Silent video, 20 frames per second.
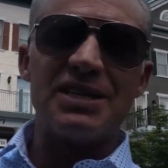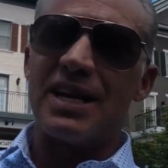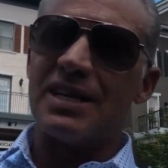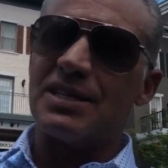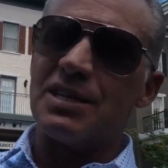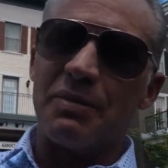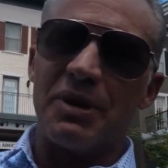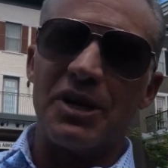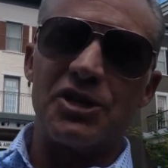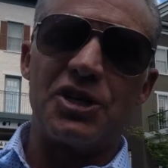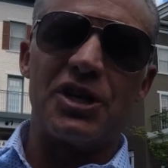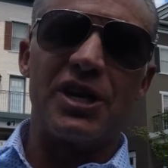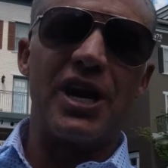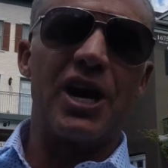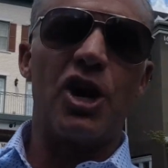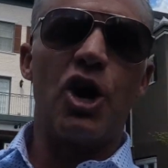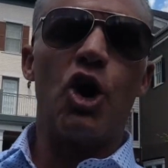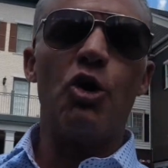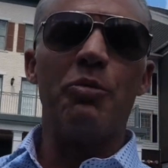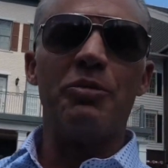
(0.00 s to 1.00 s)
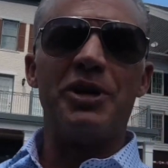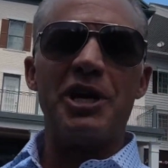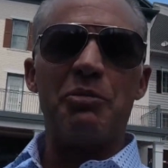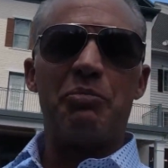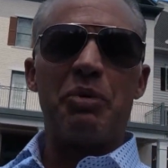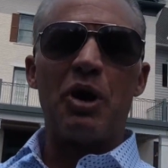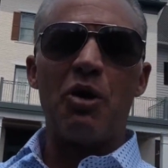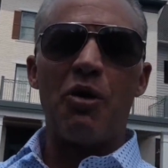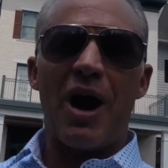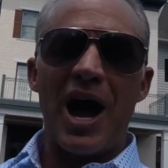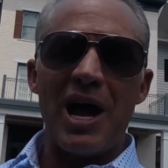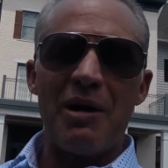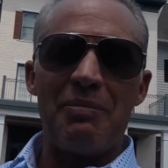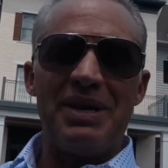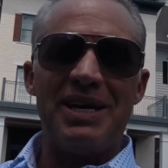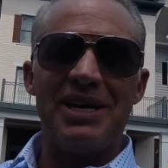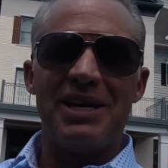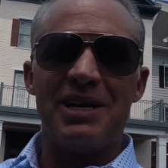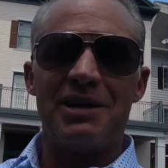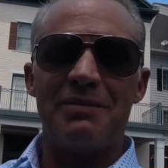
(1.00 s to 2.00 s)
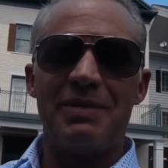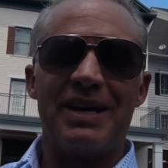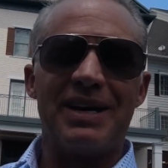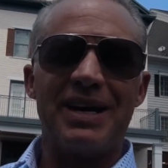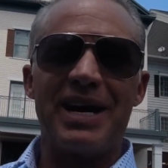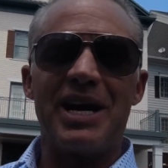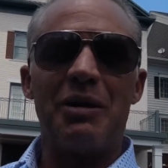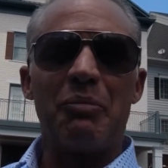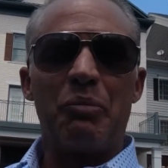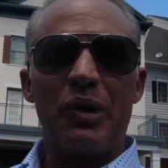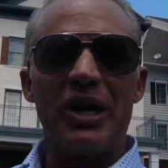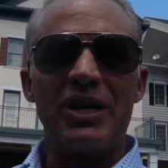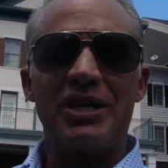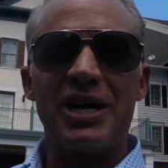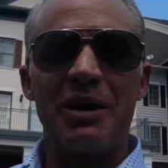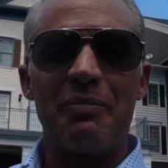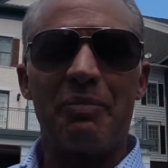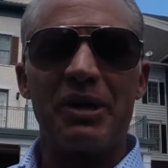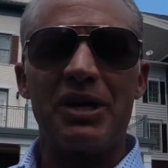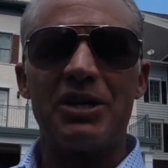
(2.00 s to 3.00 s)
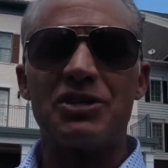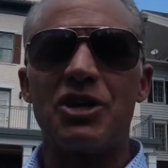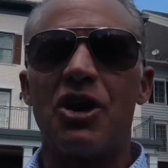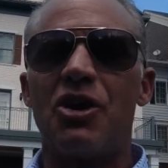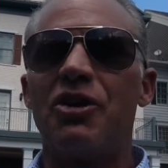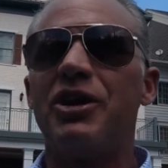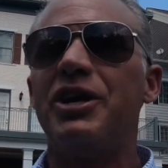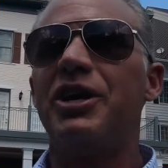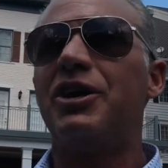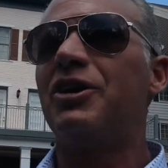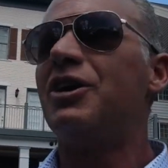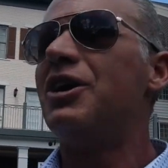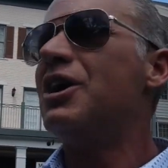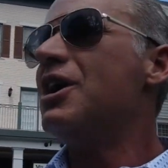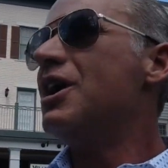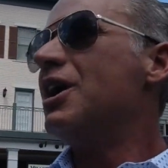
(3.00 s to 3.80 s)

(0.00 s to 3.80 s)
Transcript: As I mentioned, you got a Home Depot, IBM, Atlanta Bread Company is all here.